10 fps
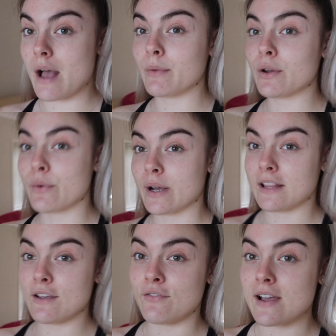I'm gonna
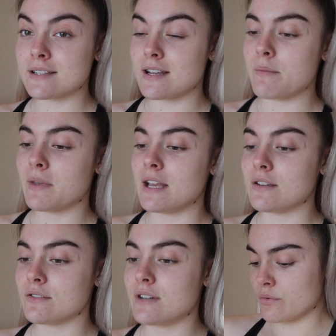quickly FaceTime
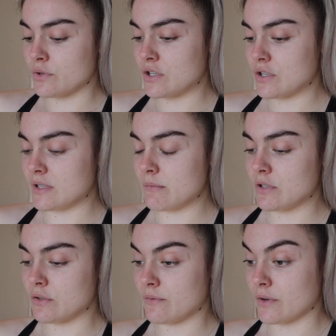Kendall. Oh, she just sent me
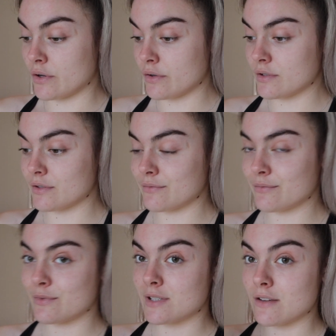2 photos.
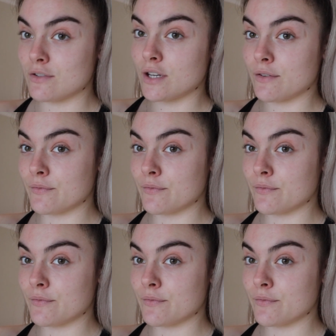See if she...